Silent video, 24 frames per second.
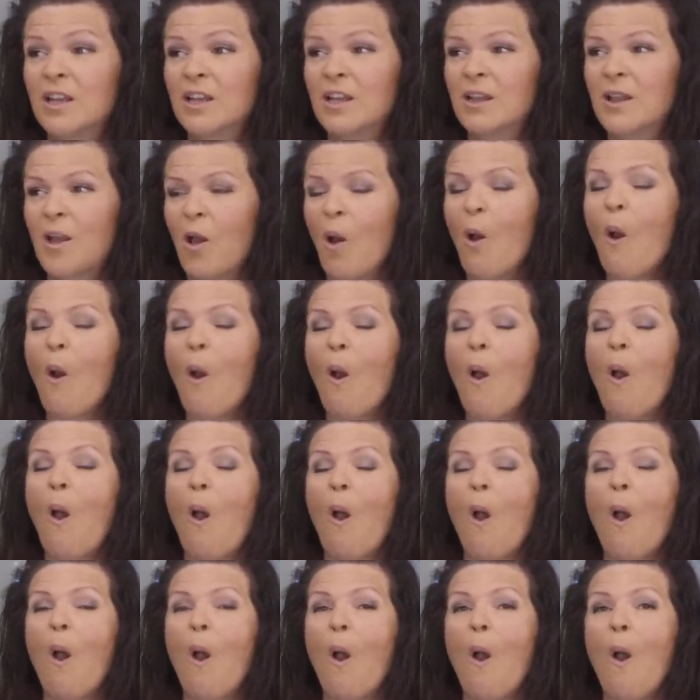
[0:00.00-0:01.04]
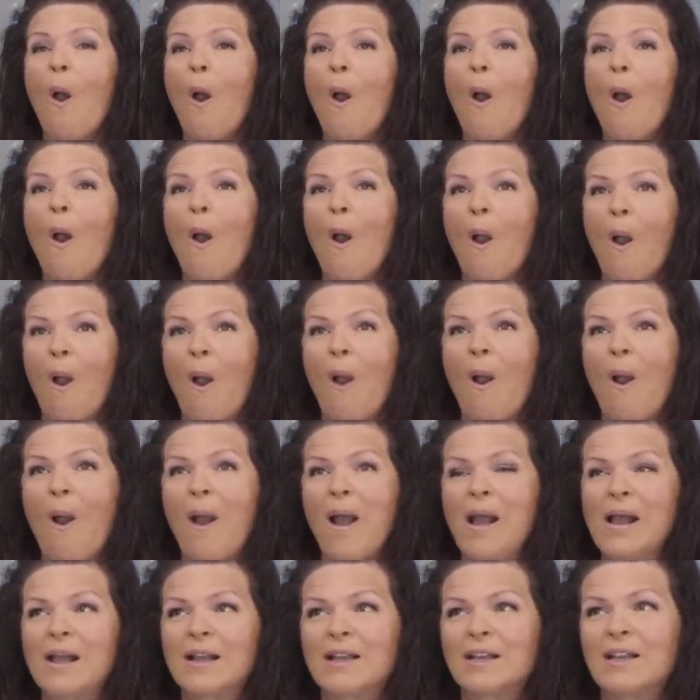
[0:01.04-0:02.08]
knee deep, never.
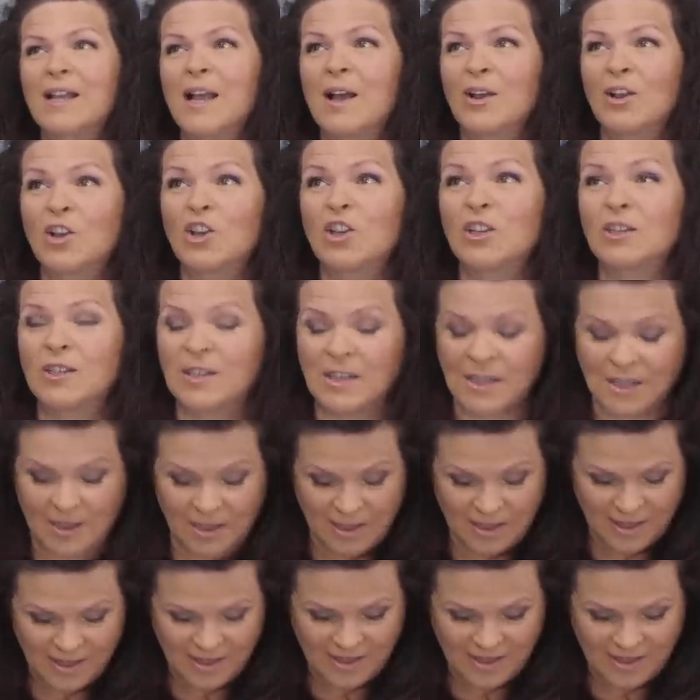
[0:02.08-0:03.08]
I most good, ever lost